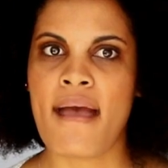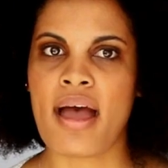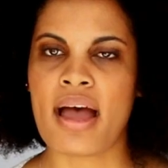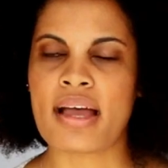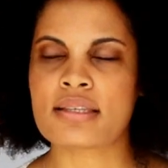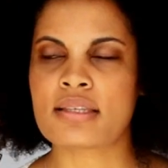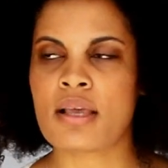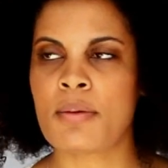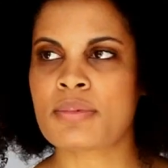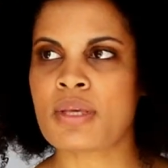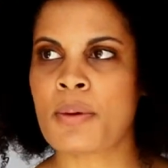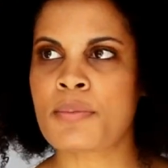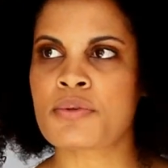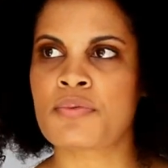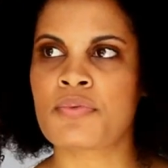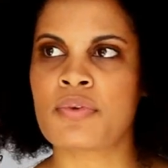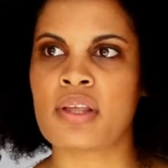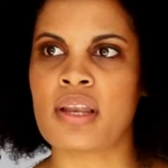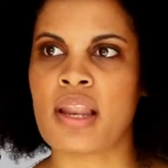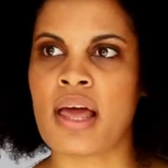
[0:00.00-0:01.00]
I sometimes
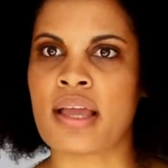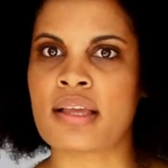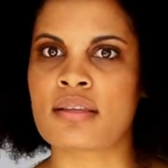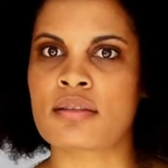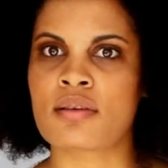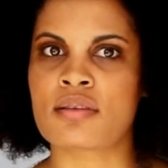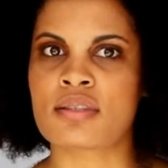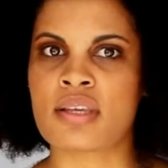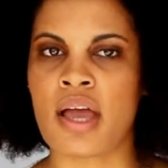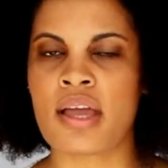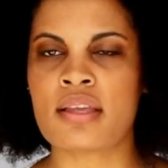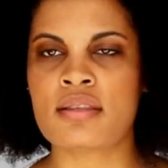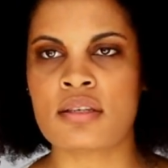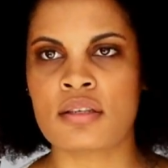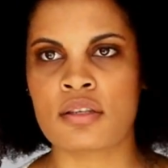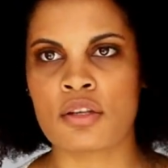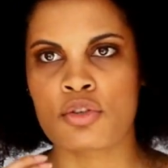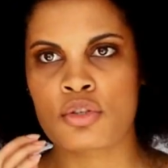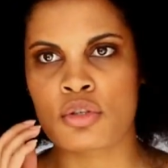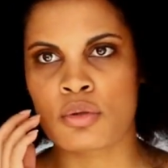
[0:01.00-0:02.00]
feel like society
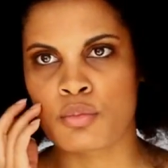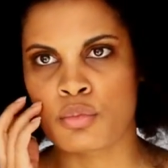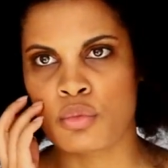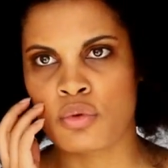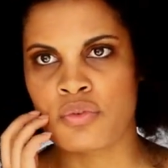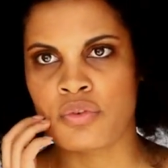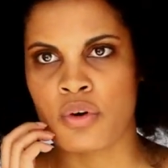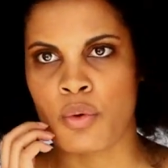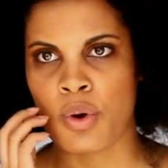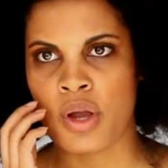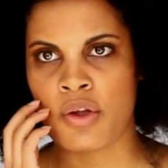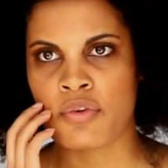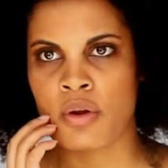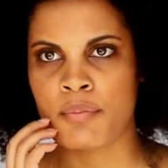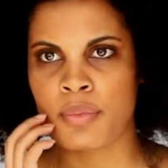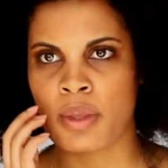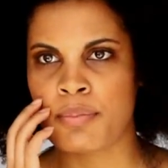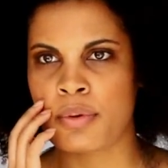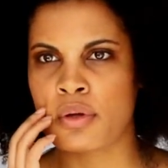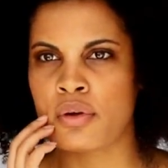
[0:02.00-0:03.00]
needs to move away from
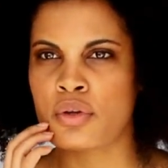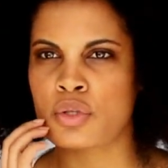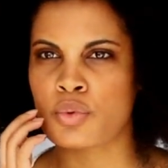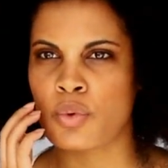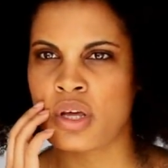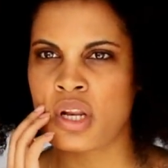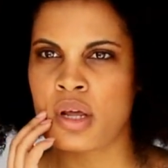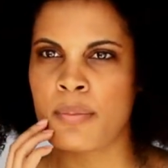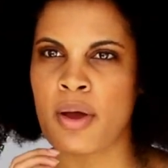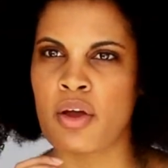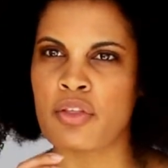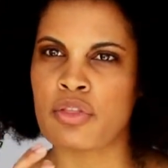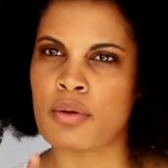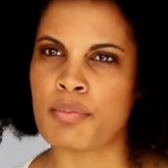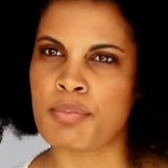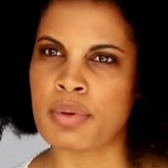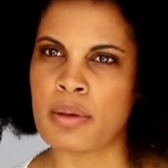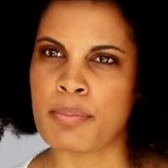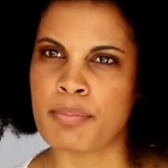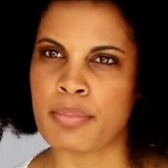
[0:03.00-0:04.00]
that, because what about the
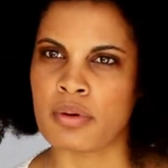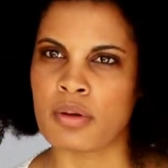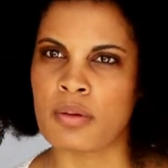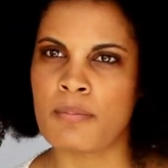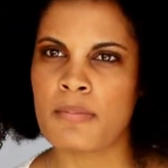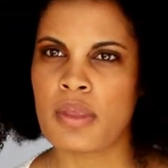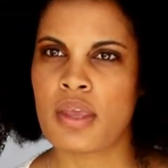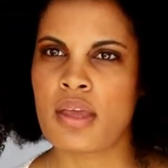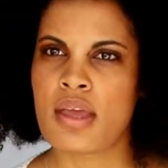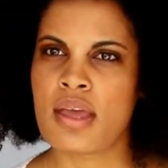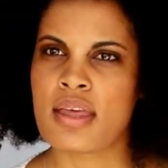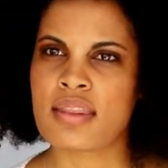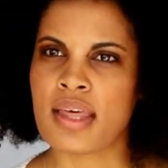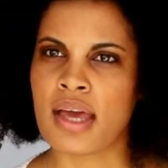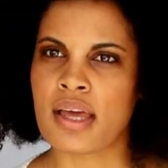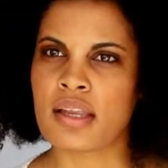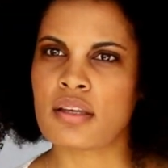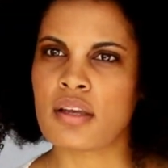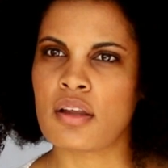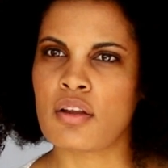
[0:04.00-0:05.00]
people
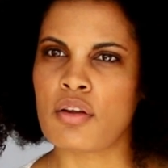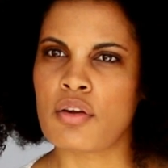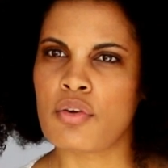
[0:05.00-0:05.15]
that